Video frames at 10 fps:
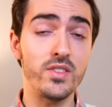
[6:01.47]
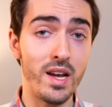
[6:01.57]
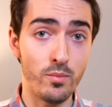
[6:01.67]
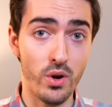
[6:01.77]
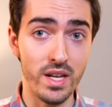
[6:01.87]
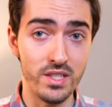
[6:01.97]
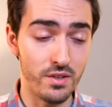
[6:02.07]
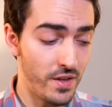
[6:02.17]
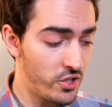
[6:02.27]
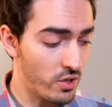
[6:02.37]
time we're in
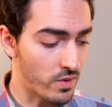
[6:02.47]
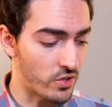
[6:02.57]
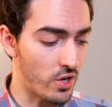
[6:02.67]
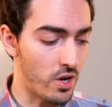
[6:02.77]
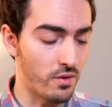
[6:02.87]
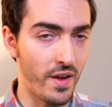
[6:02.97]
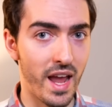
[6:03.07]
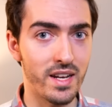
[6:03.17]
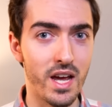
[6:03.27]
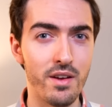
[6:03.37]
DaVinci Resolve,
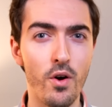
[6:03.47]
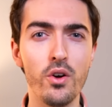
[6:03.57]
and I've